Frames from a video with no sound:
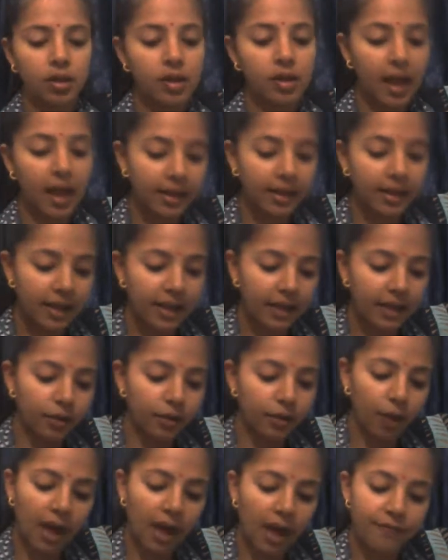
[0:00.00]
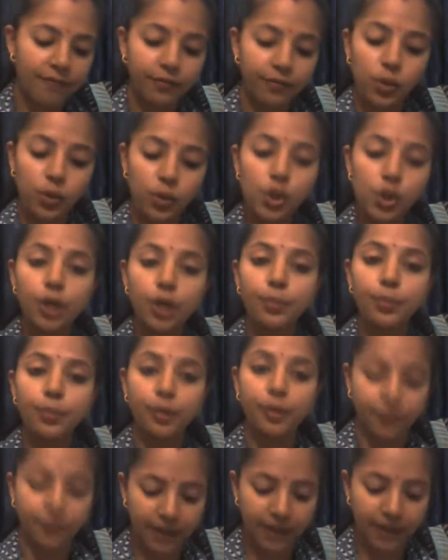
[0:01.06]
And then you have future
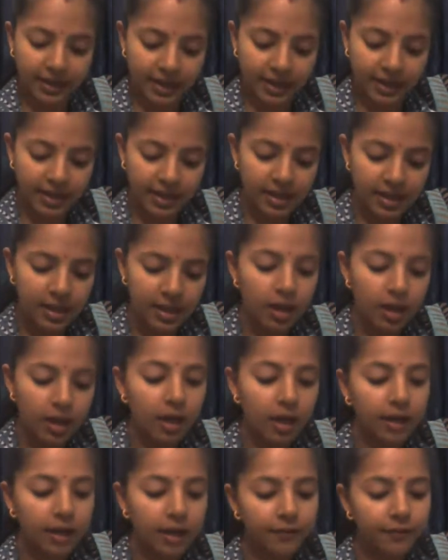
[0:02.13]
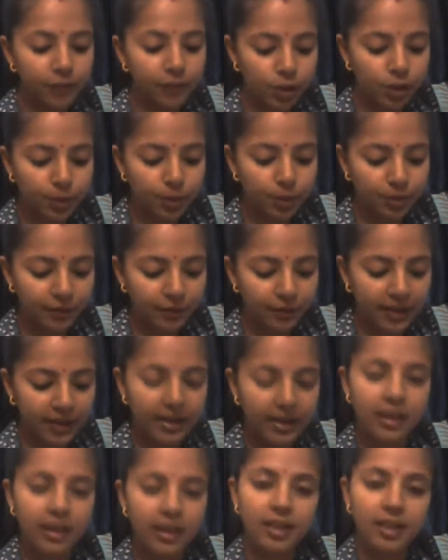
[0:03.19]
perfect tense. In future perfect
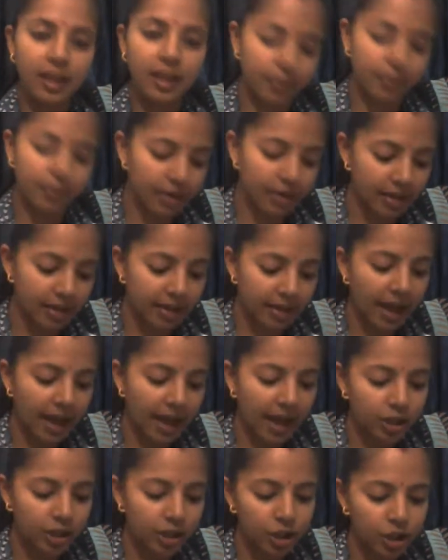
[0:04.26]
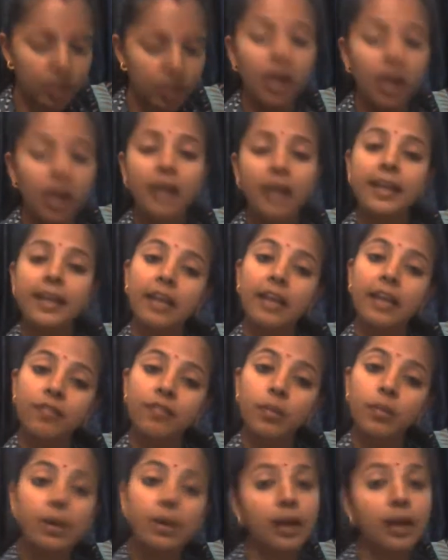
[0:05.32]
tense, that means any action that
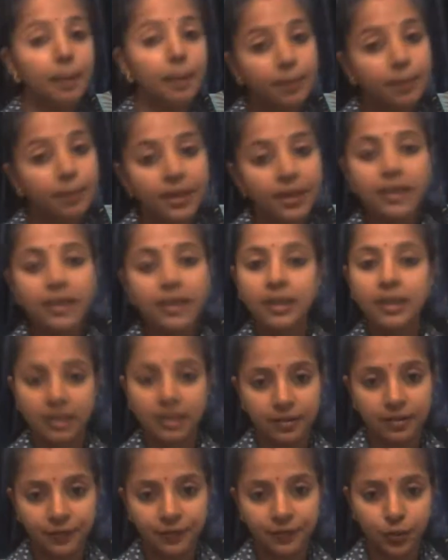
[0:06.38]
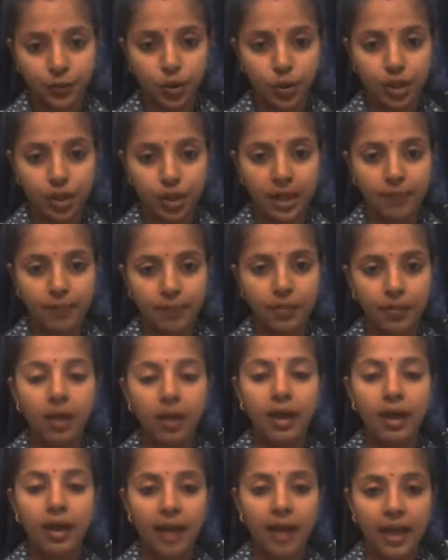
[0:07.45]
will be completed in the future time.
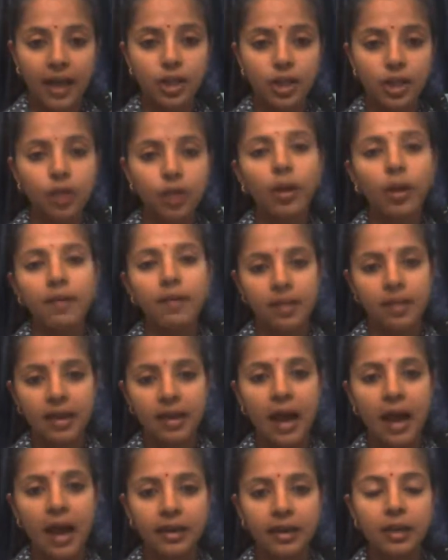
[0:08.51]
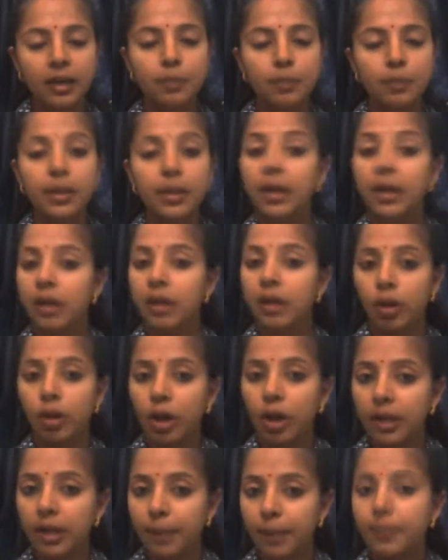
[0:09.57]
An action you have started but it's
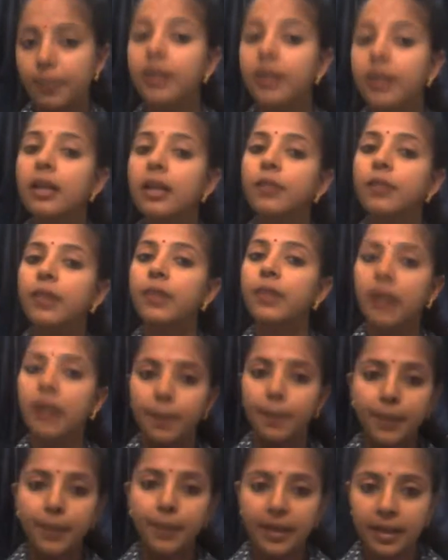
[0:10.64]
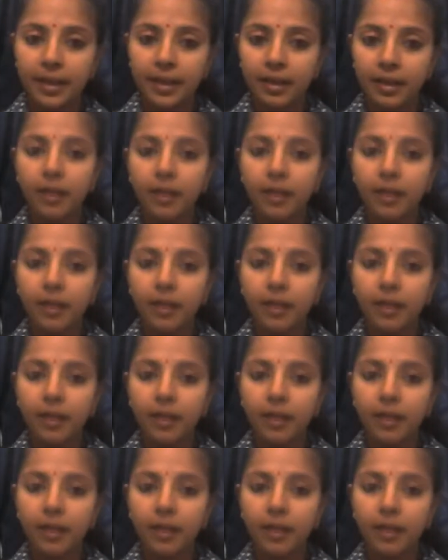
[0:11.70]
not completed, it will complete in the